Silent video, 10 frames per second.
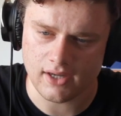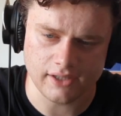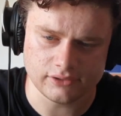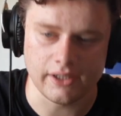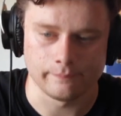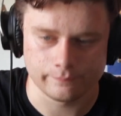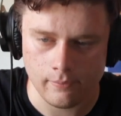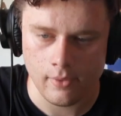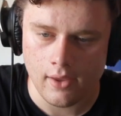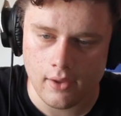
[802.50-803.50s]
Yeah.
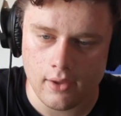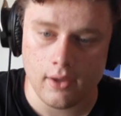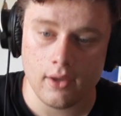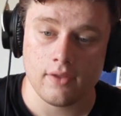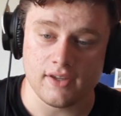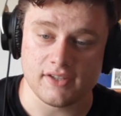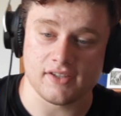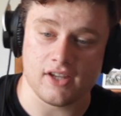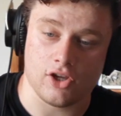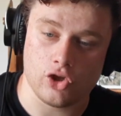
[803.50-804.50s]
This is
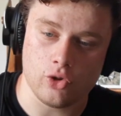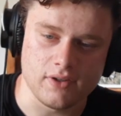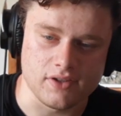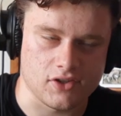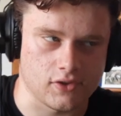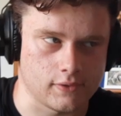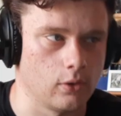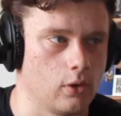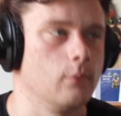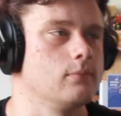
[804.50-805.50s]
a human
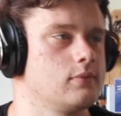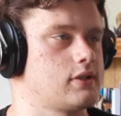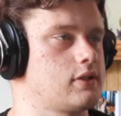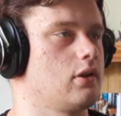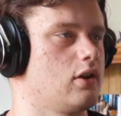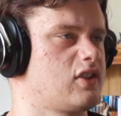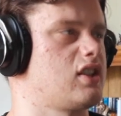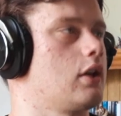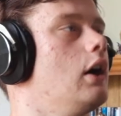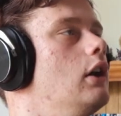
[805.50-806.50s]
storm
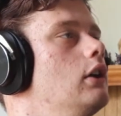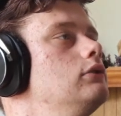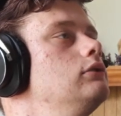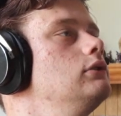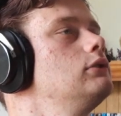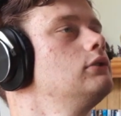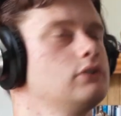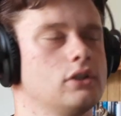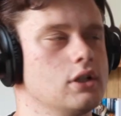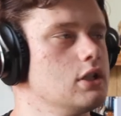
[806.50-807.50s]
sorcerer.
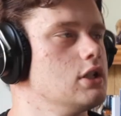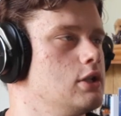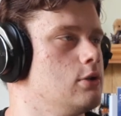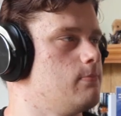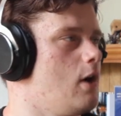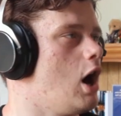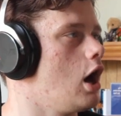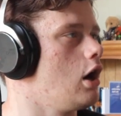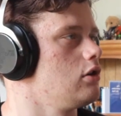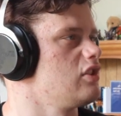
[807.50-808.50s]

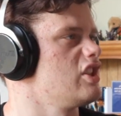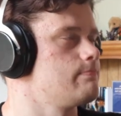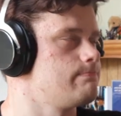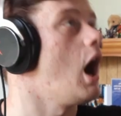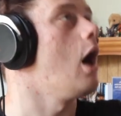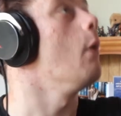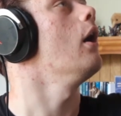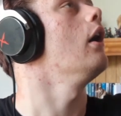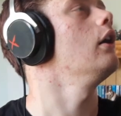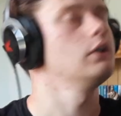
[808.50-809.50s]
All the
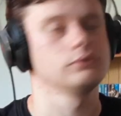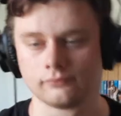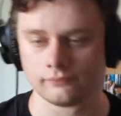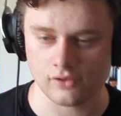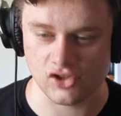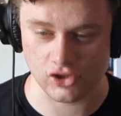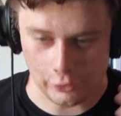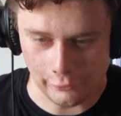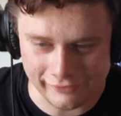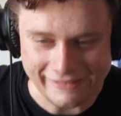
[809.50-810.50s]
power.
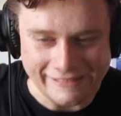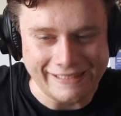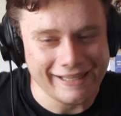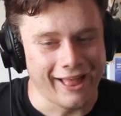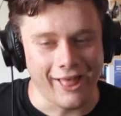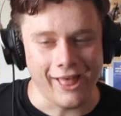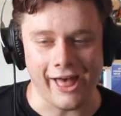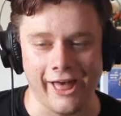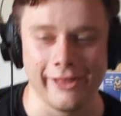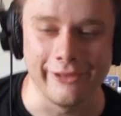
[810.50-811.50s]
Sorry.
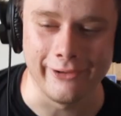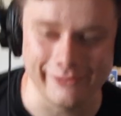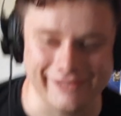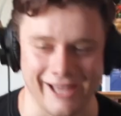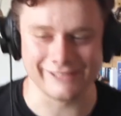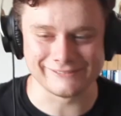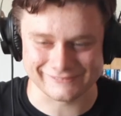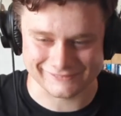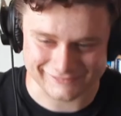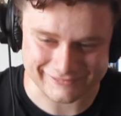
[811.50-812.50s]
Okay.
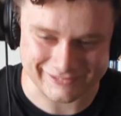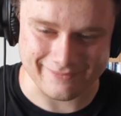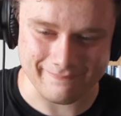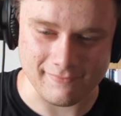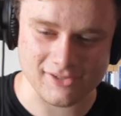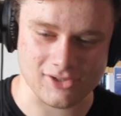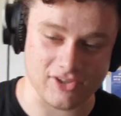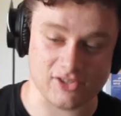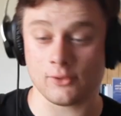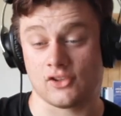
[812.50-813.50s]
So
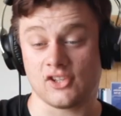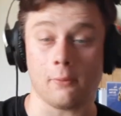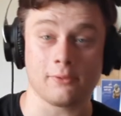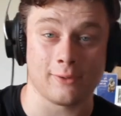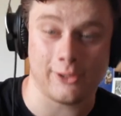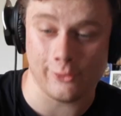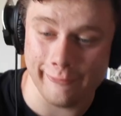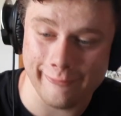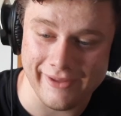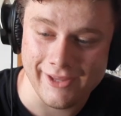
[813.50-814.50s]
this one was really cool for
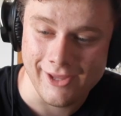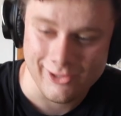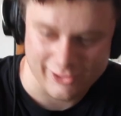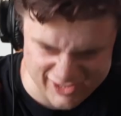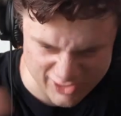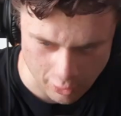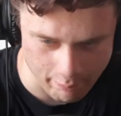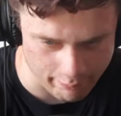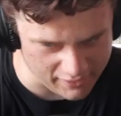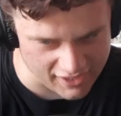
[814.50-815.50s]
me because there's a
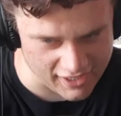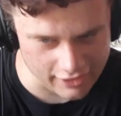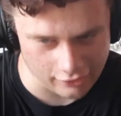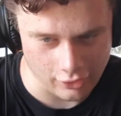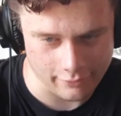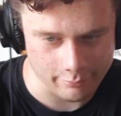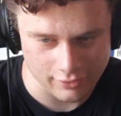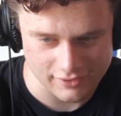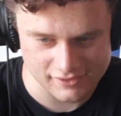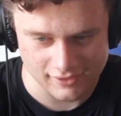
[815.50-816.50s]
big lot of
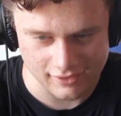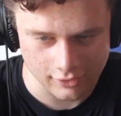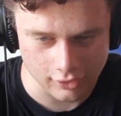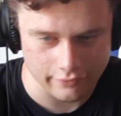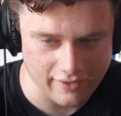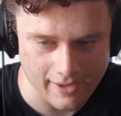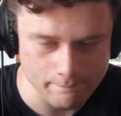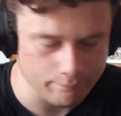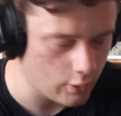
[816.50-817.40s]
backstory,